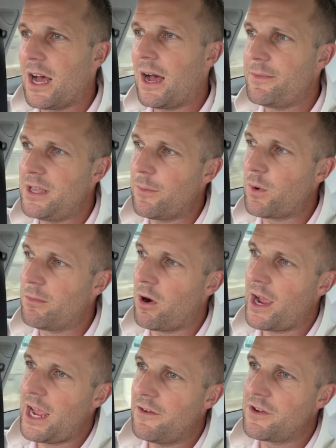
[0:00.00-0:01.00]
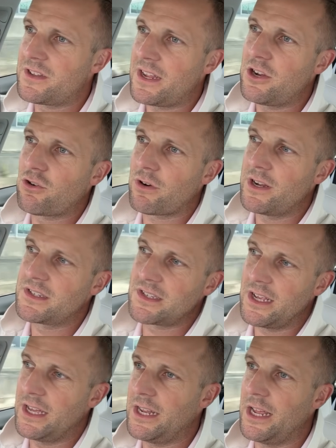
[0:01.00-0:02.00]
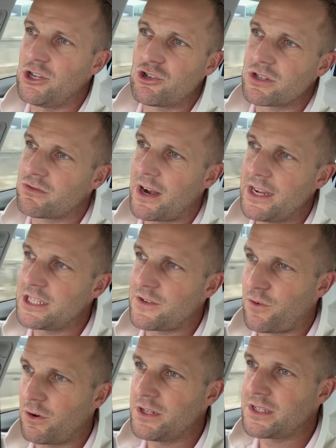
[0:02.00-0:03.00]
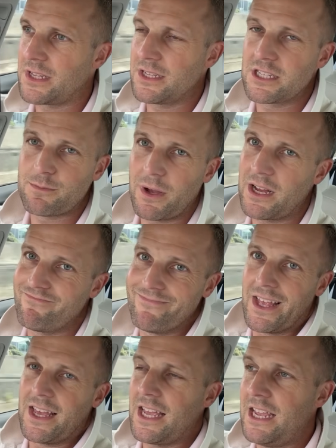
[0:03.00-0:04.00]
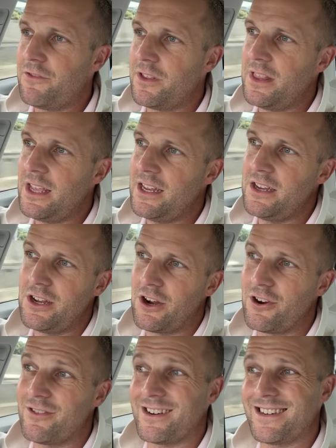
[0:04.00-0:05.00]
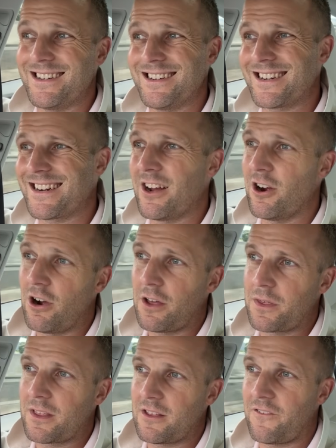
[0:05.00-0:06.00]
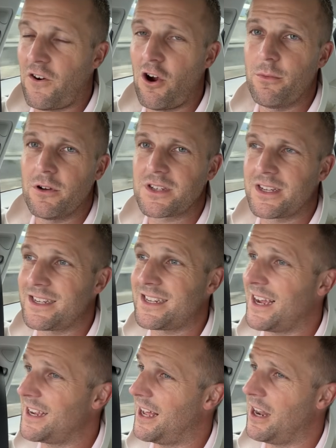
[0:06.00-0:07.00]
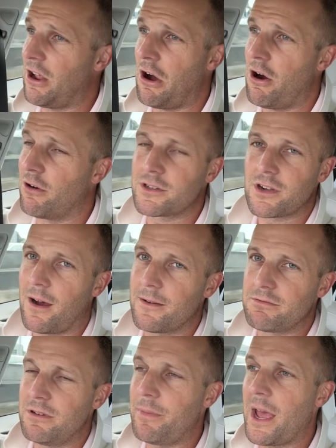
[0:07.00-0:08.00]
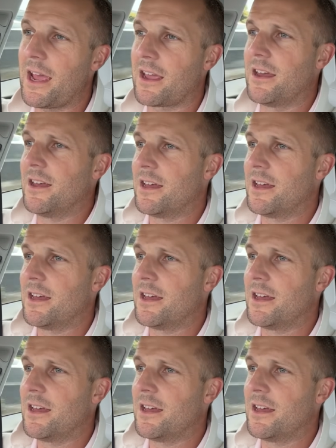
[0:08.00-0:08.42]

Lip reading: Yet we might have a decrease in interest rates, for instance, but even then, you know, I don't know. I think the FOMO is going to take a long time to be back